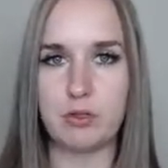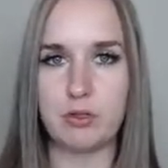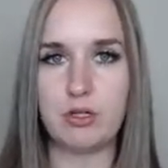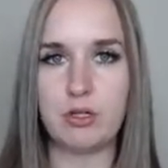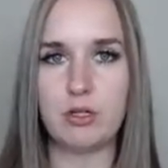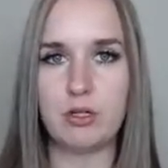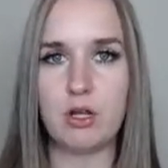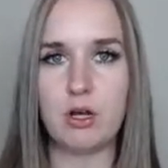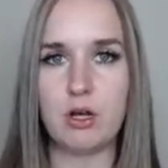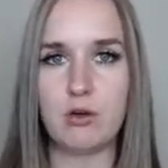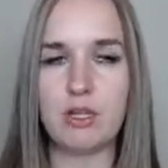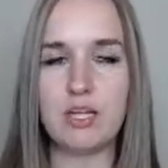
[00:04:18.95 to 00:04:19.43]

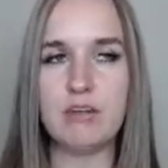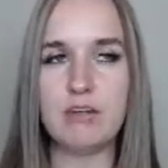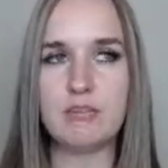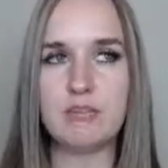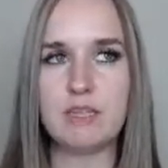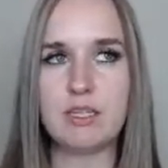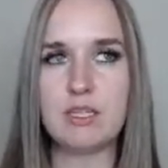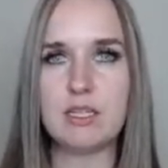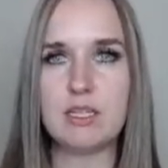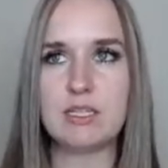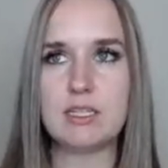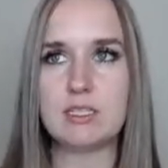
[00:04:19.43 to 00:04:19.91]

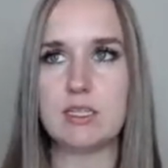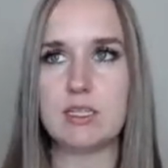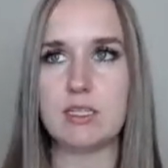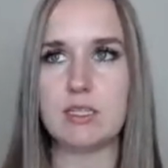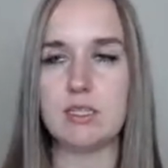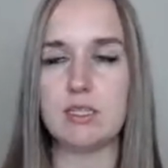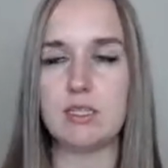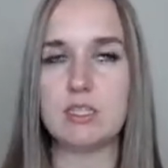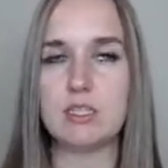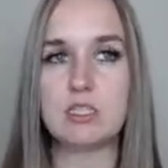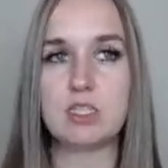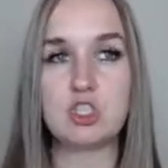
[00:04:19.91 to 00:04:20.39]
Even
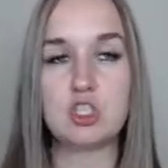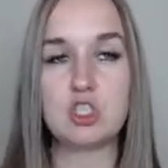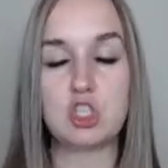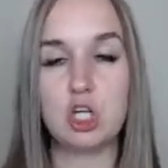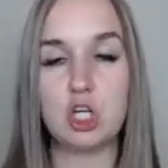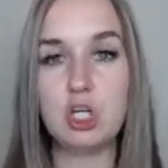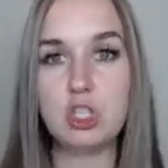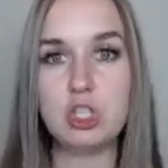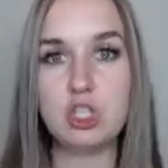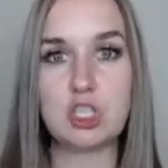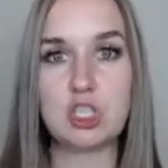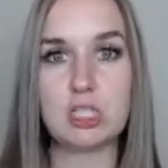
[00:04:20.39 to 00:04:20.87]
these
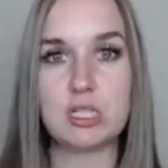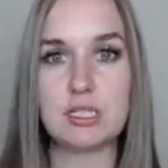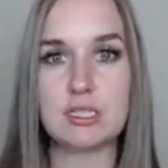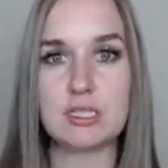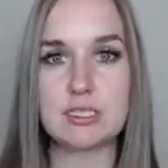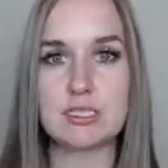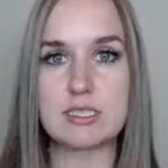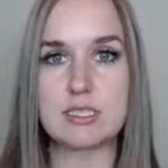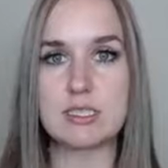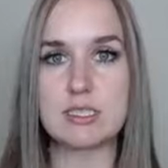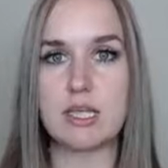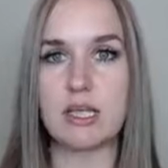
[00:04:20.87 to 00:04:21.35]

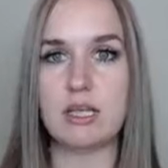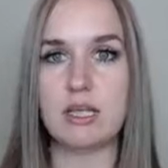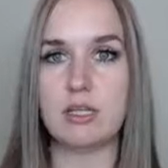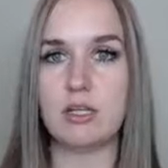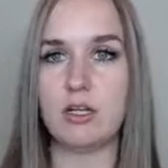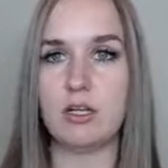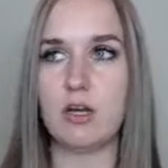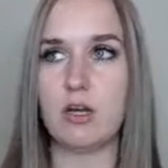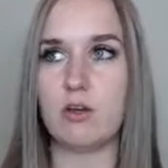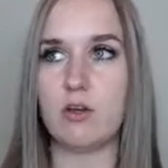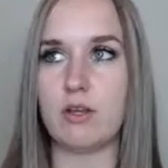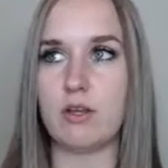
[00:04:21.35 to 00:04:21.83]
churches that,
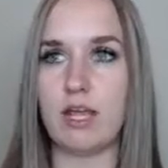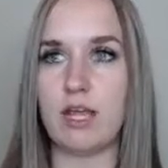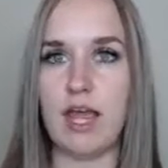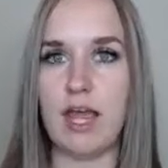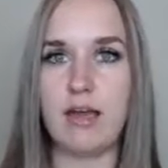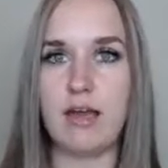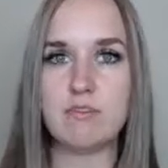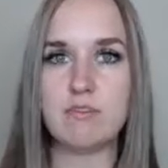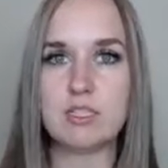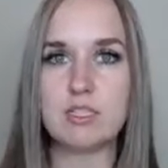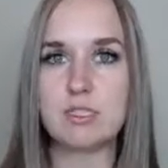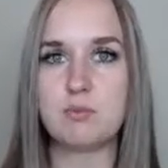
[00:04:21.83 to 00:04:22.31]
they
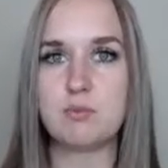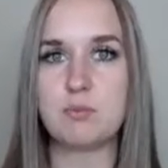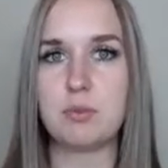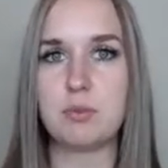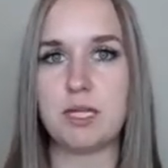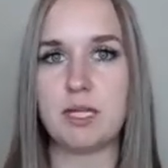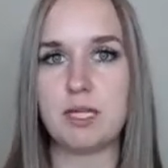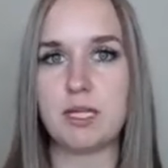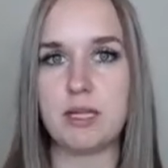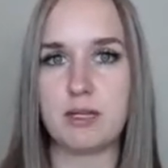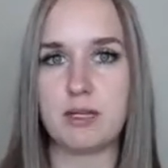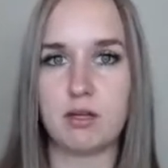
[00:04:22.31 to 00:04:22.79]
have these
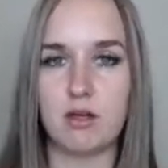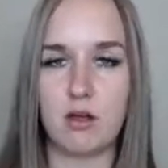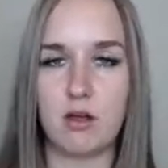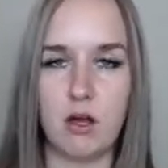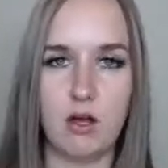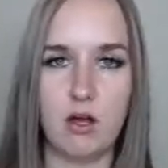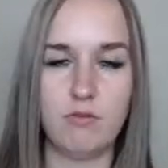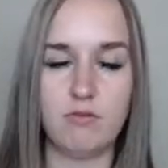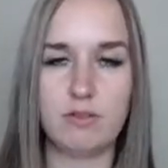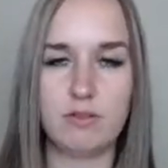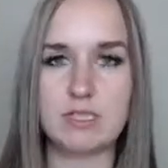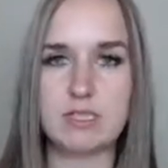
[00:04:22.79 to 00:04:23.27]
big
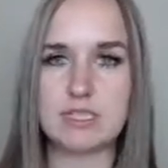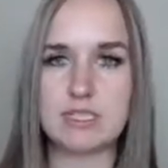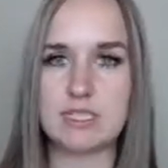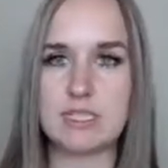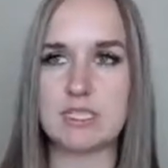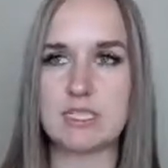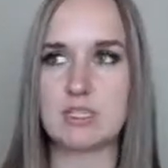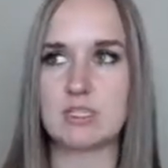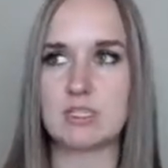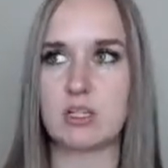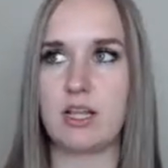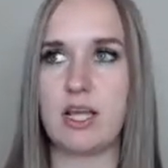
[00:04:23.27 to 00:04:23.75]

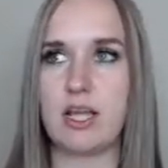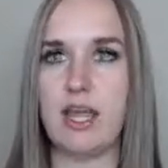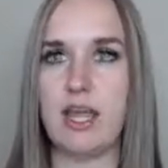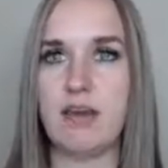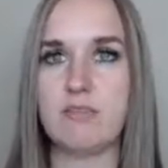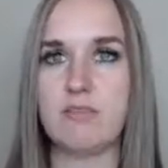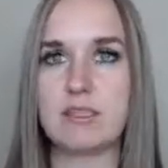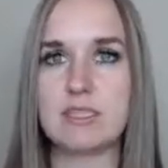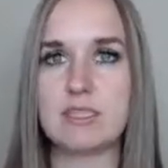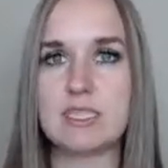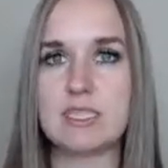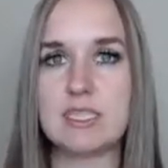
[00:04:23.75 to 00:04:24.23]
conferences or they
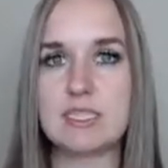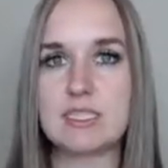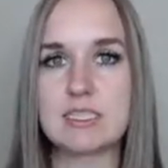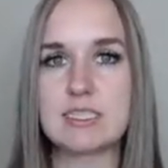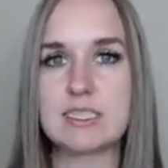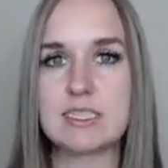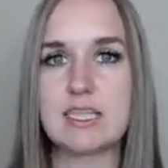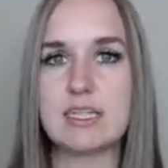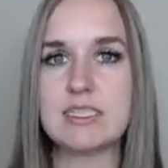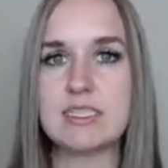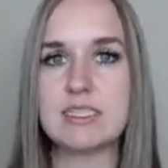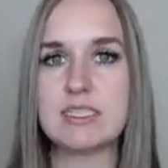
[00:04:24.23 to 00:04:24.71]
have these things,
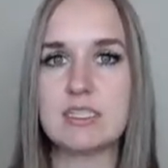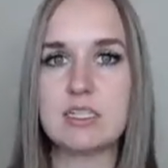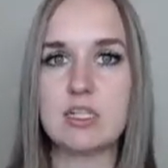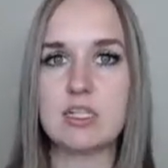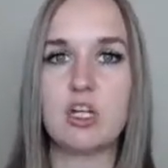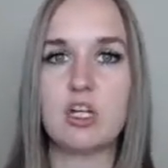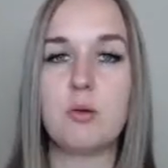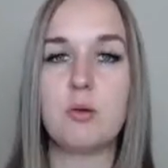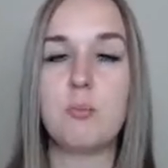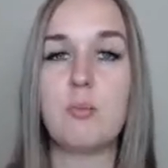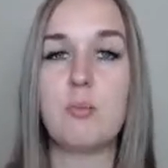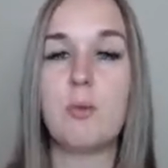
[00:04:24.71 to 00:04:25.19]
they still
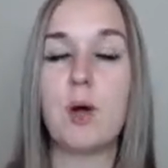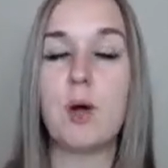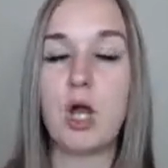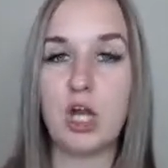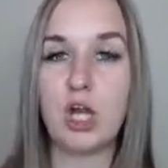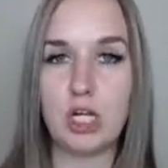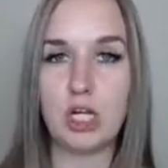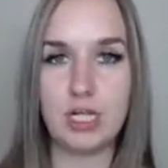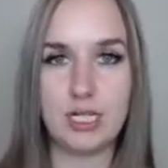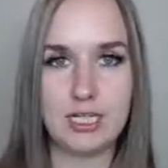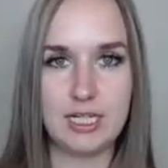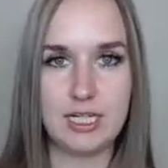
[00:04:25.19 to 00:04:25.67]
are
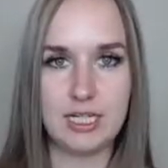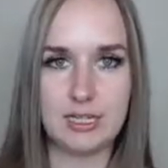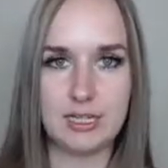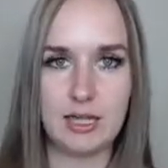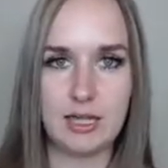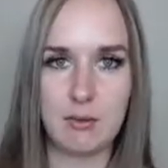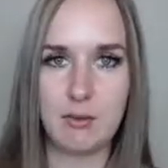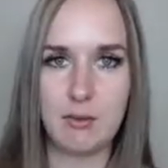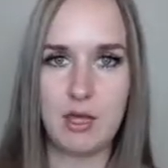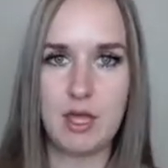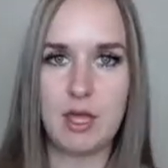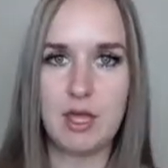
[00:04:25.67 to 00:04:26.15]
marketing
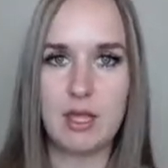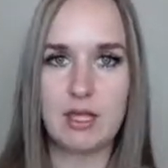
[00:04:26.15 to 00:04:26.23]
them.